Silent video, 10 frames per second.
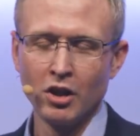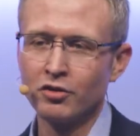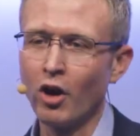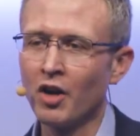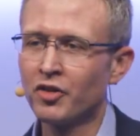
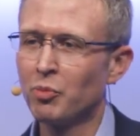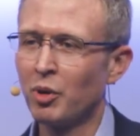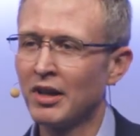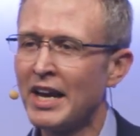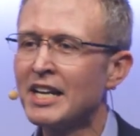So on the
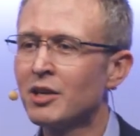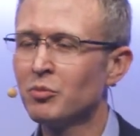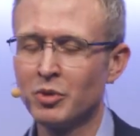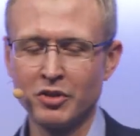Palladium